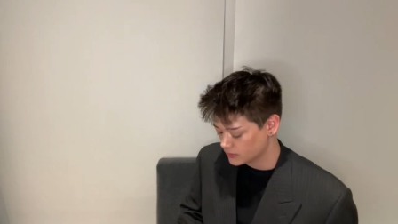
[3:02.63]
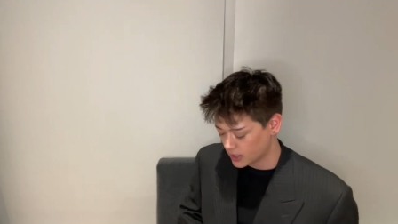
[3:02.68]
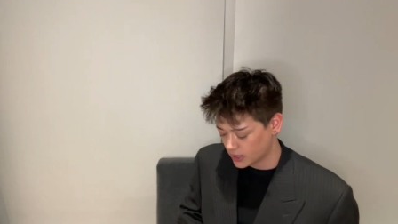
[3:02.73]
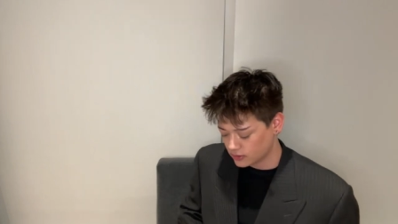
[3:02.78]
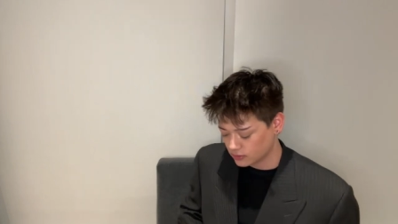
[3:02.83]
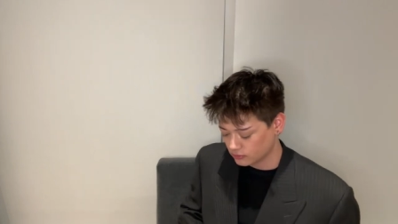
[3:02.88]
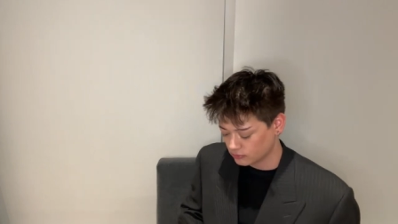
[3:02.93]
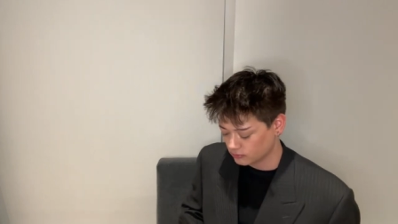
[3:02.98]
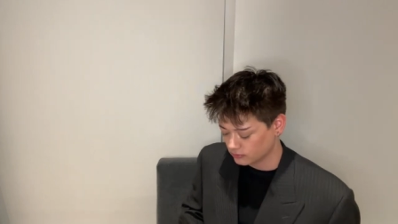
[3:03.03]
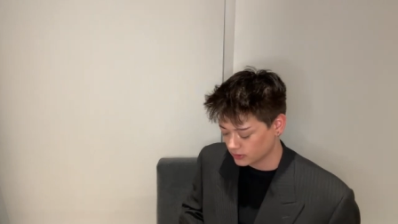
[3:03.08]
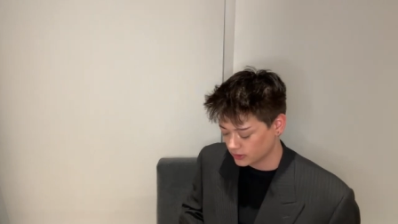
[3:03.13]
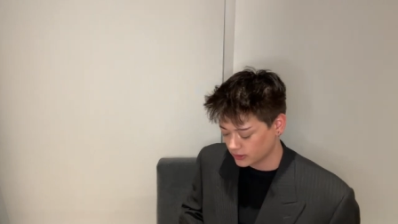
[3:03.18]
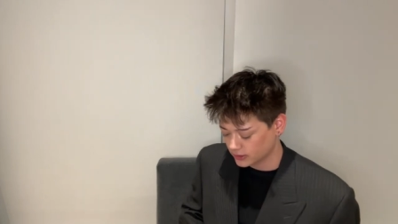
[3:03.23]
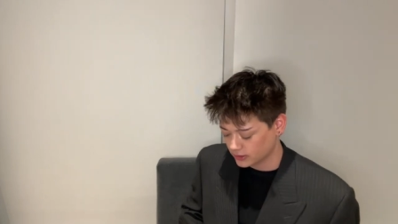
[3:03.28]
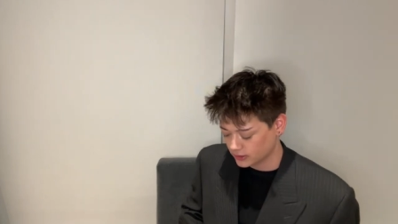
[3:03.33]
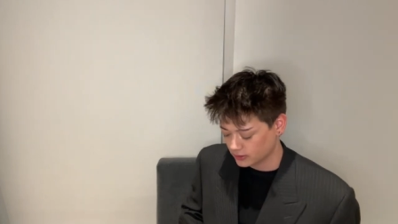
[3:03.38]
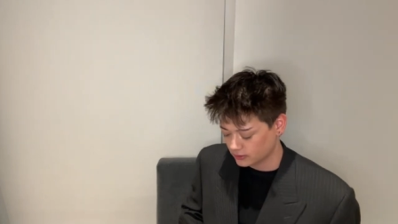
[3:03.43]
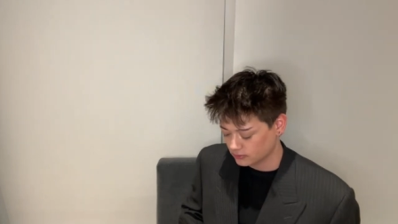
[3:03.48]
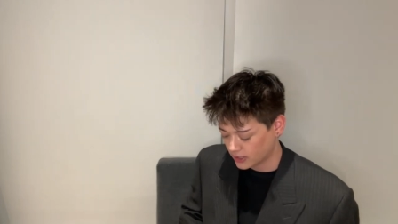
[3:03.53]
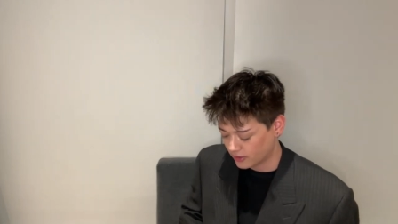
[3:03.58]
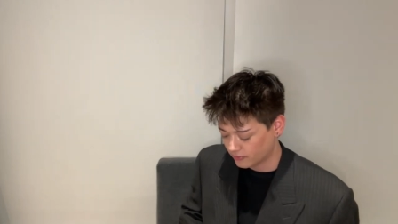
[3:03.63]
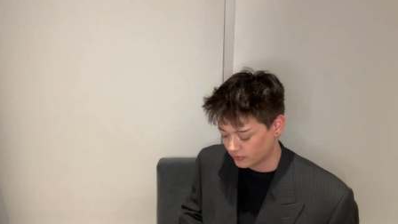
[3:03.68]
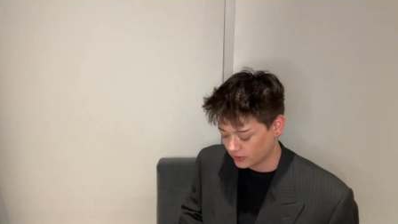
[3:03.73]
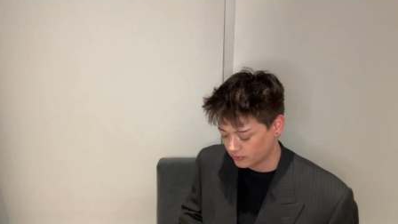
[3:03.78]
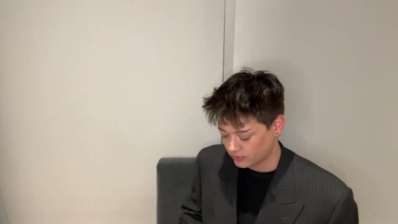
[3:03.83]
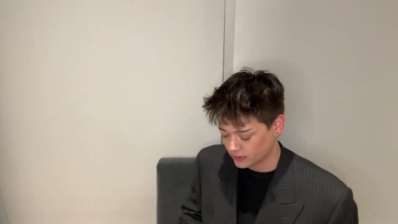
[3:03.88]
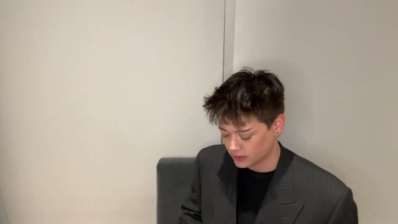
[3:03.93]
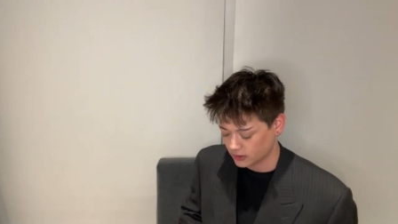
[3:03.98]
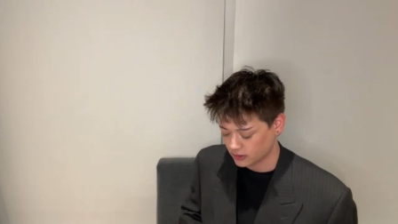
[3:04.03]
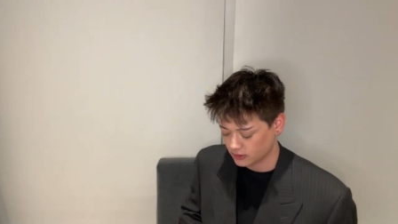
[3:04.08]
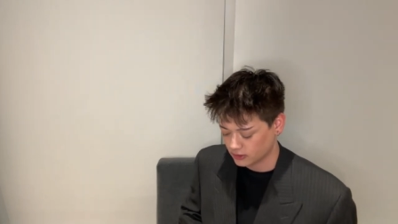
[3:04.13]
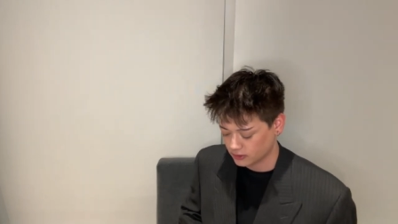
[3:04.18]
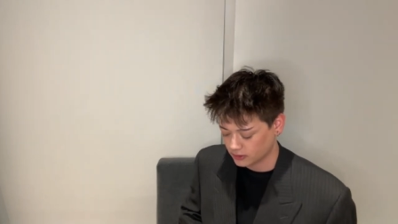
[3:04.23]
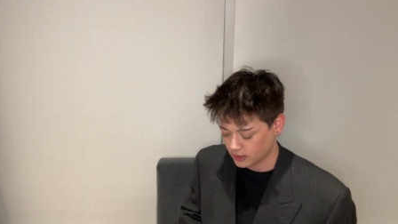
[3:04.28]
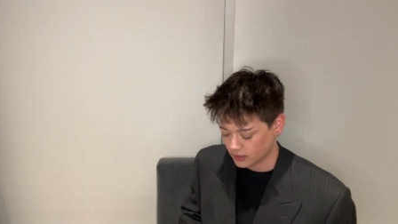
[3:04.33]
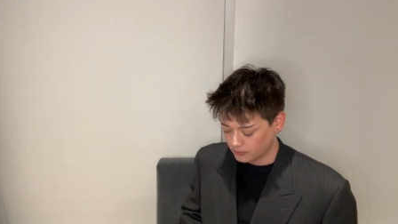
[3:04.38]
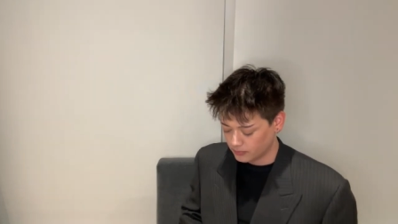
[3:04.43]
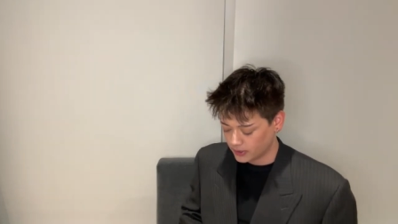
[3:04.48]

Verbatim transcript: I don't really have an opinion on that.